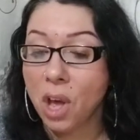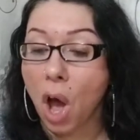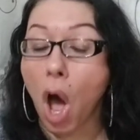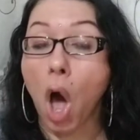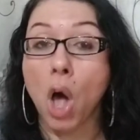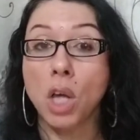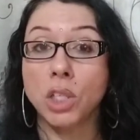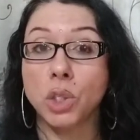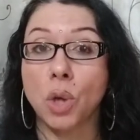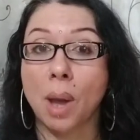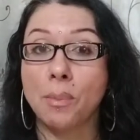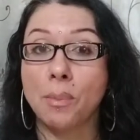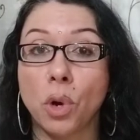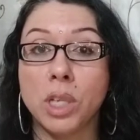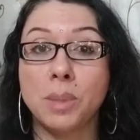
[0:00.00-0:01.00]
Also, I'm
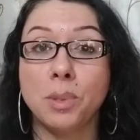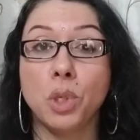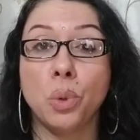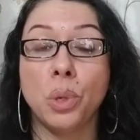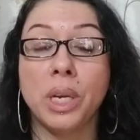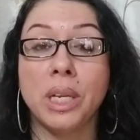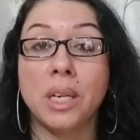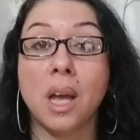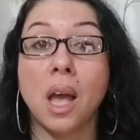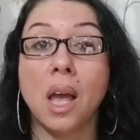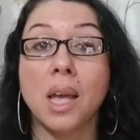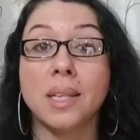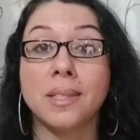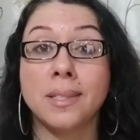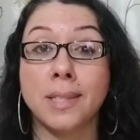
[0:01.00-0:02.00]
to be doing
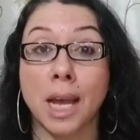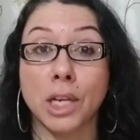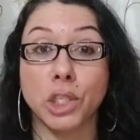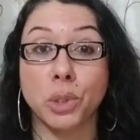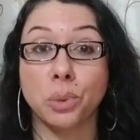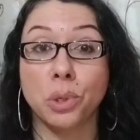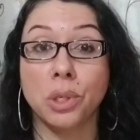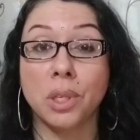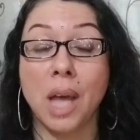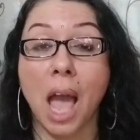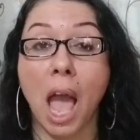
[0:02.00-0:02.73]
sexual